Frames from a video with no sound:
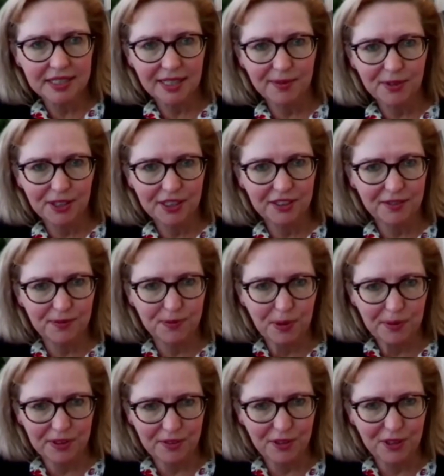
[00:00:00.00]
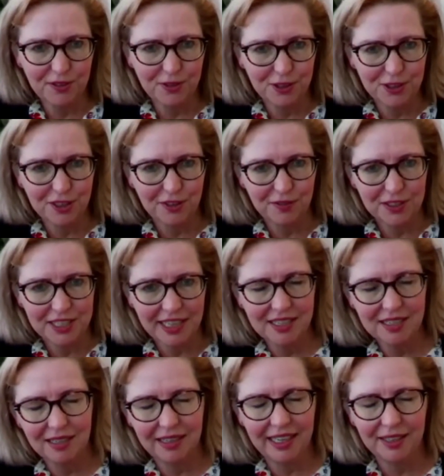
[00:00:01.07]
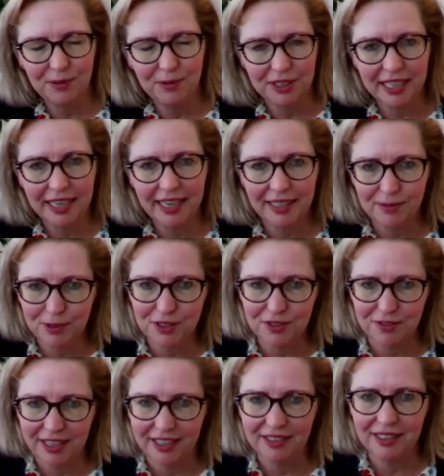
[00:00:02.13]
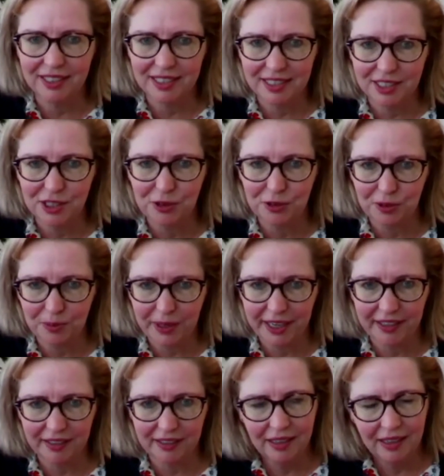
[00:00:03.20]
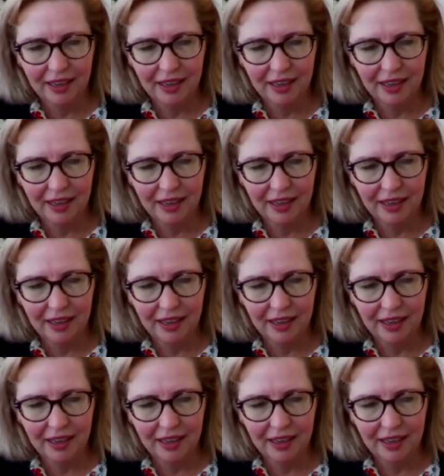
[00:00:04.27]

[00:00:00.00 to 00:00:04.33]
something that probably the very first conversation I had with Kate was around this issue about